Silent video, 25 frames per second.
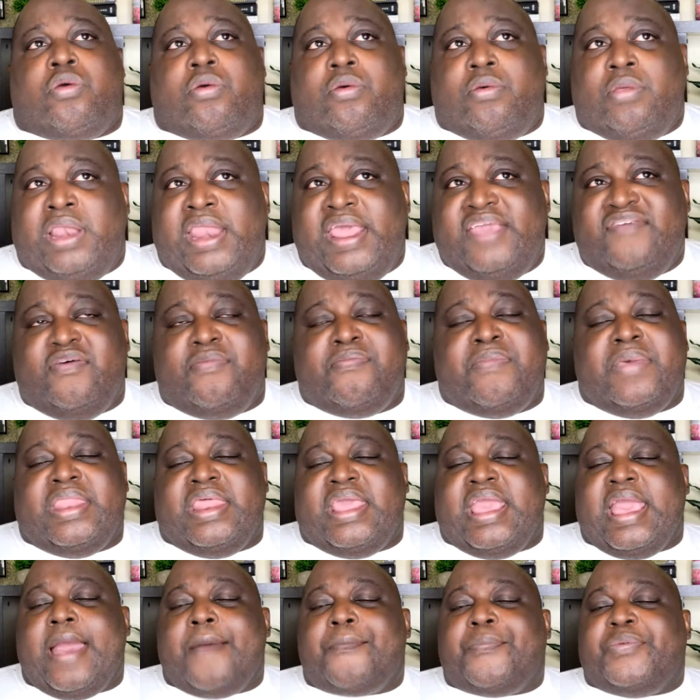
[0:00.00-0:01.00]
Leaving
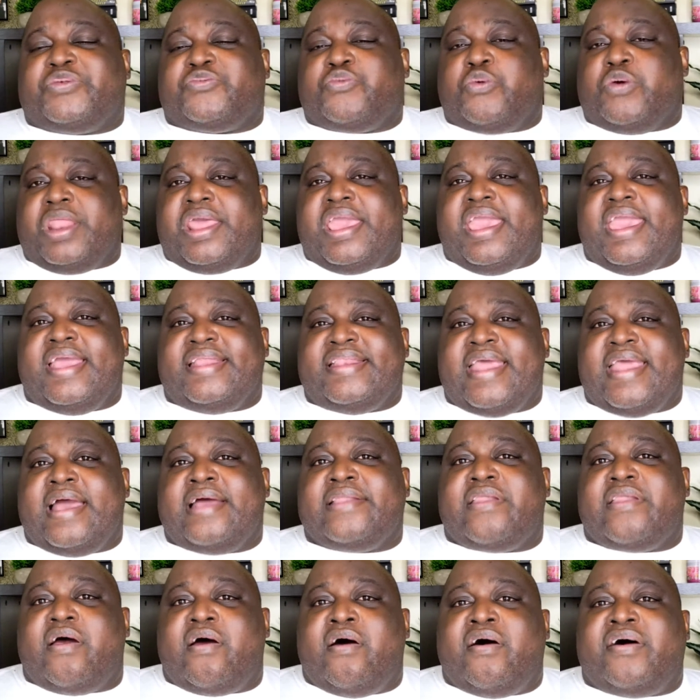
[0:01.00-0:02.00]
Minneapolis, we're going to head
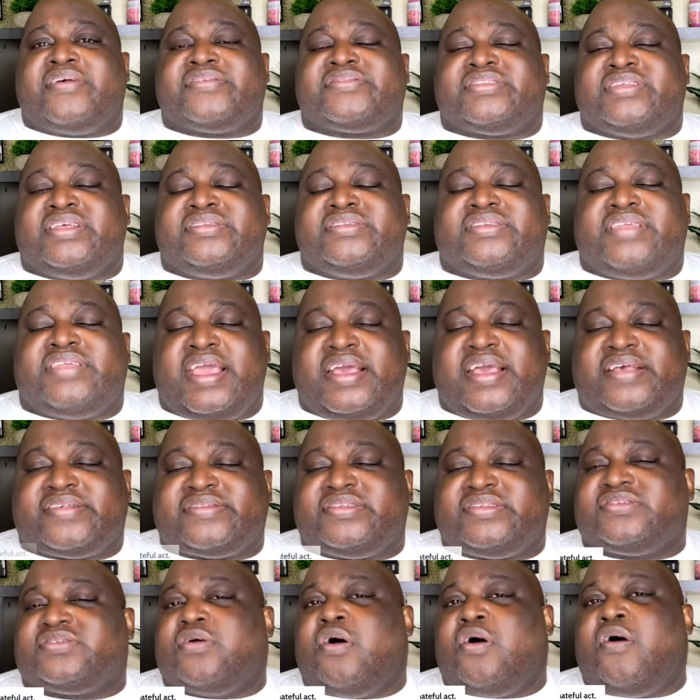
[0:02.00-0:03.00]
down to Austin,
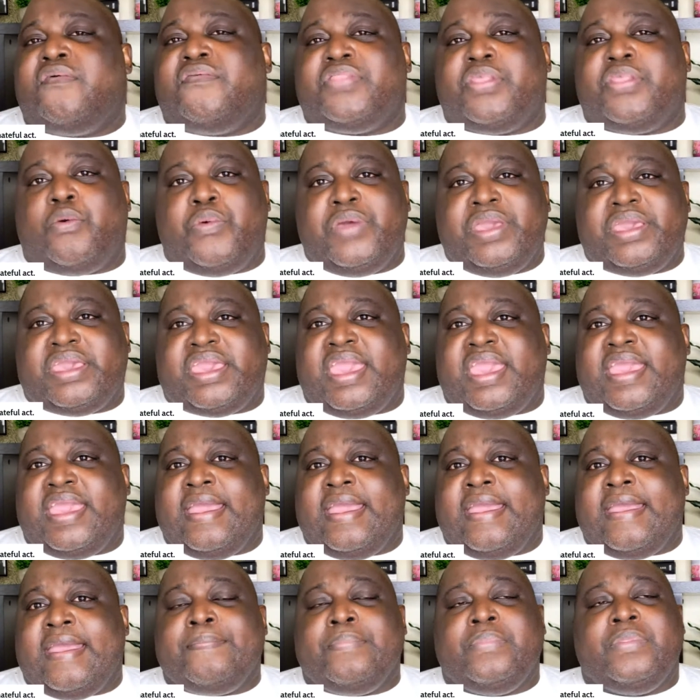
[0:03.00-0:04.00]
Texas over the
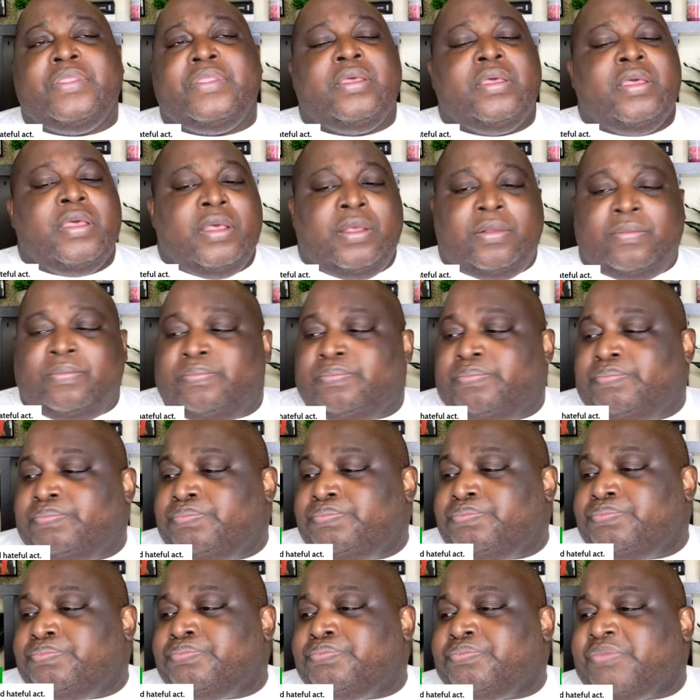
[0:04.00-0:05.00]
weekend.
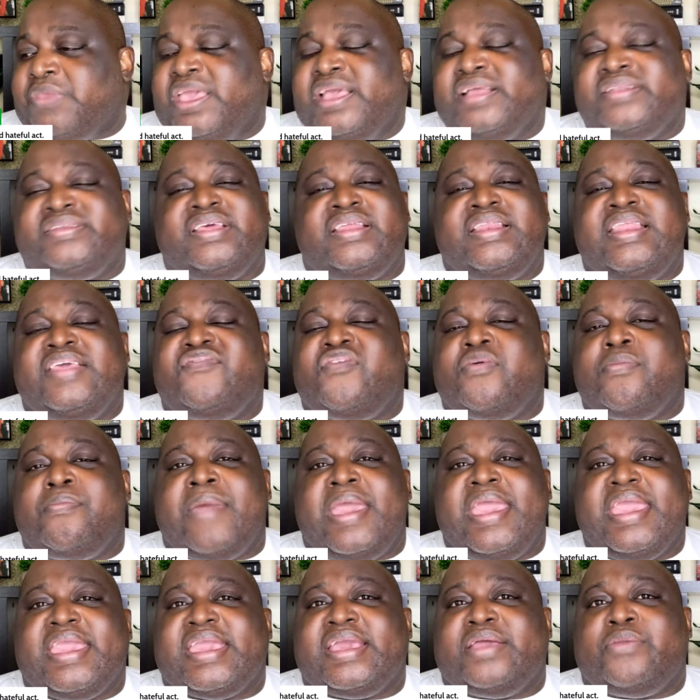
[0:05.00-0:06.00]
It didn't even
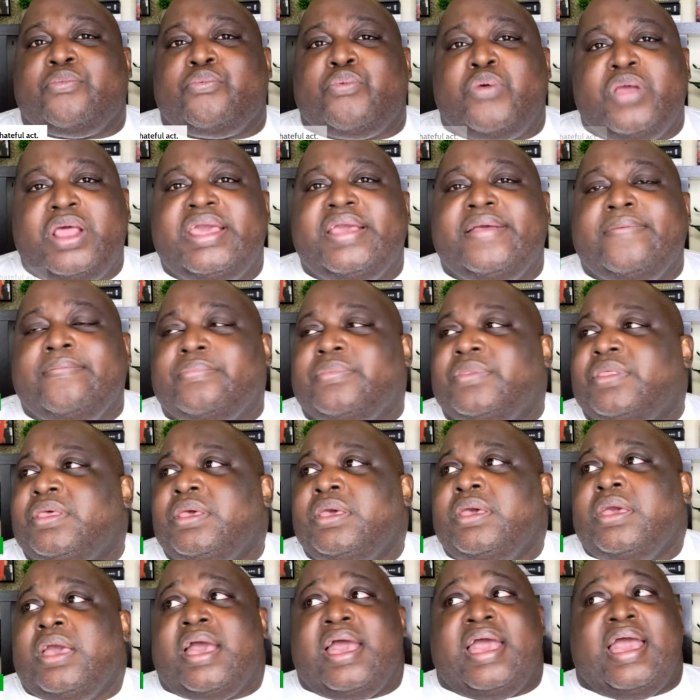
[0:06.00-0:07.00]
make it really.
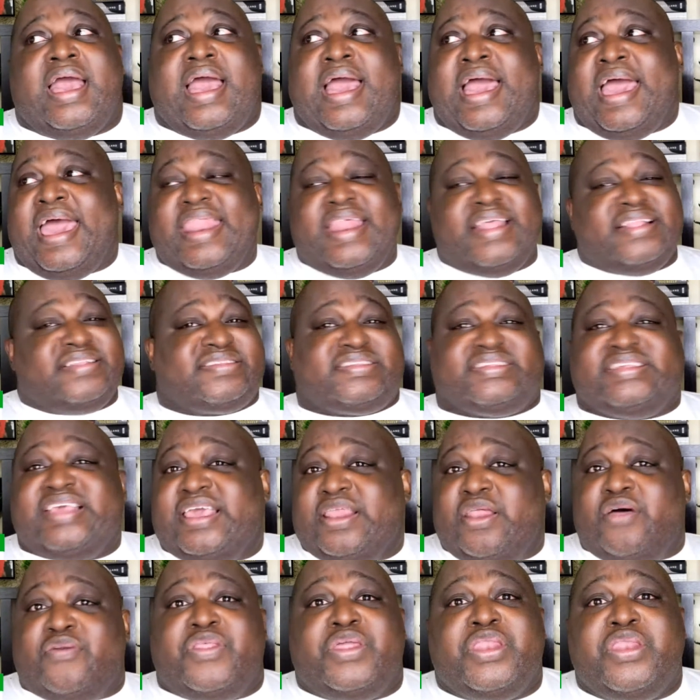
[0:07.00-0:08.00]
I didn't see
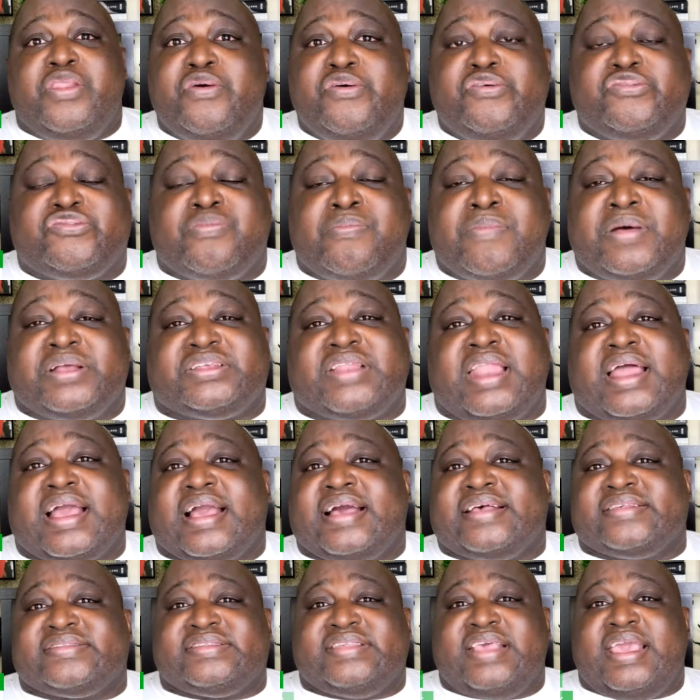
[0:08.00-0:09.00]
it on the news much. Like
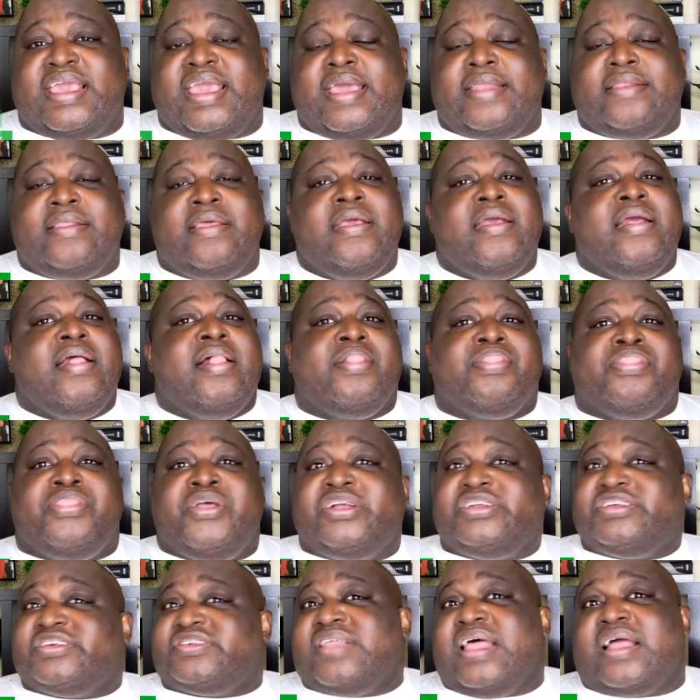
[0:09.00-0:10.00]
I said,
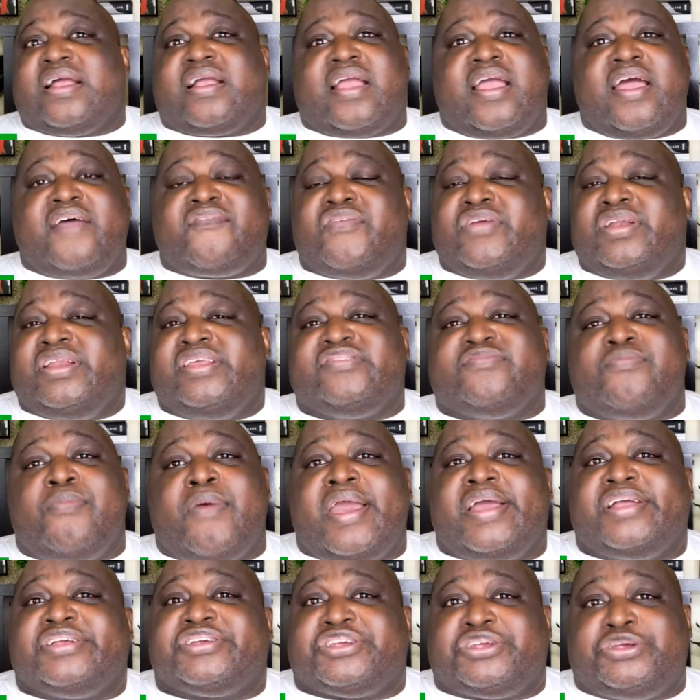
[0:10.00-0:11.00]
they're just not covering these
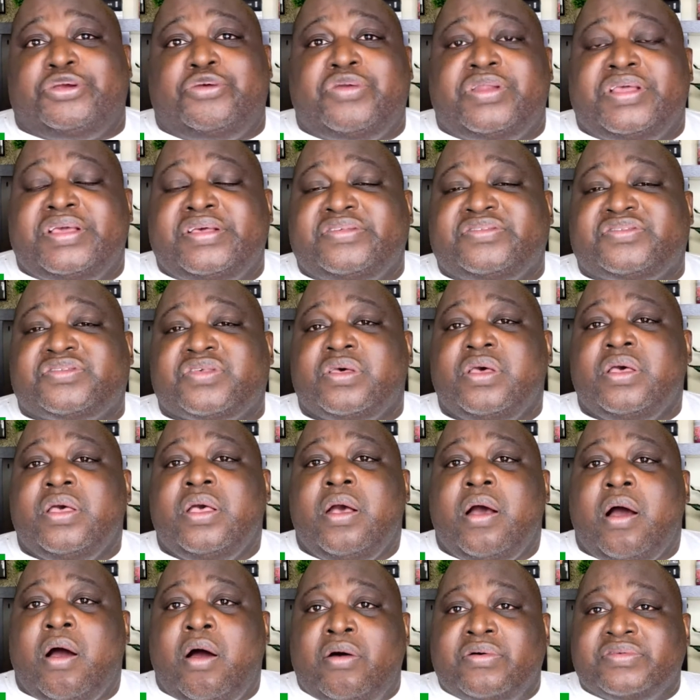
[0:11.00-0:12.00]
mass shootings
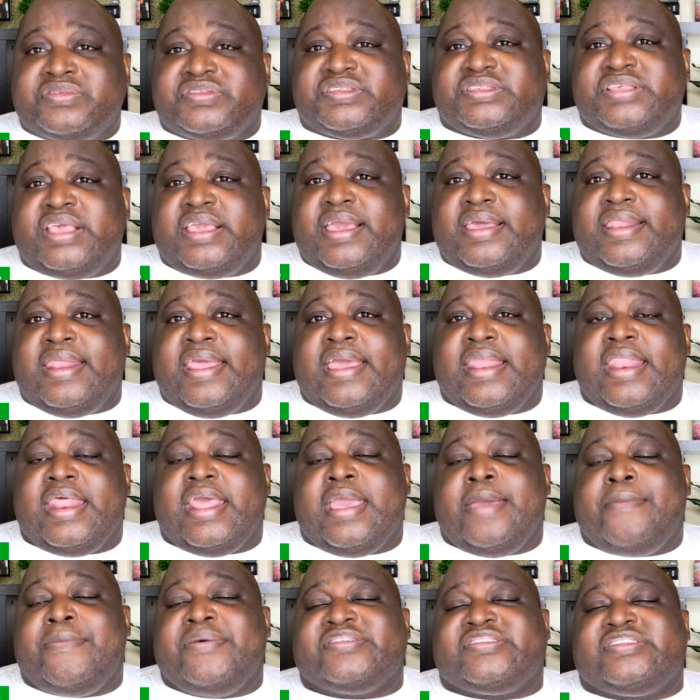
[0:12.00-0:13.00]
on CNN
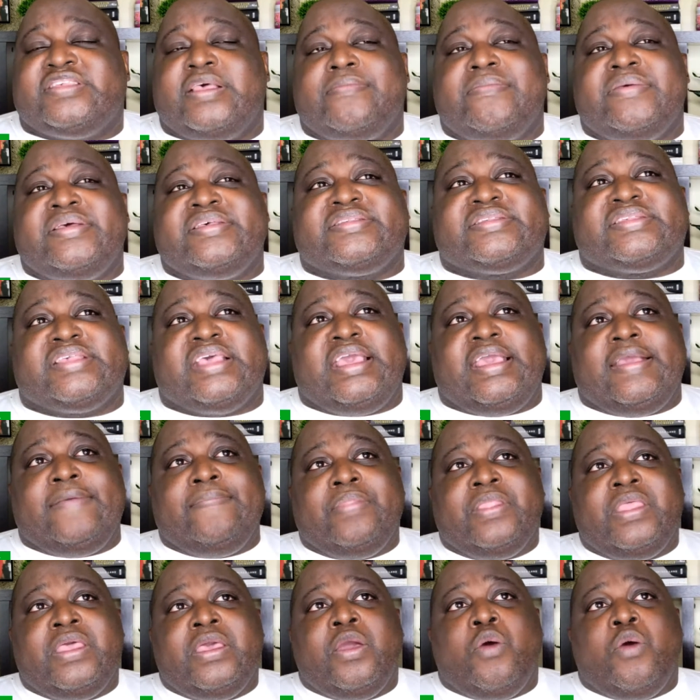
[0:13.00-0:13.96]
and MSNBC.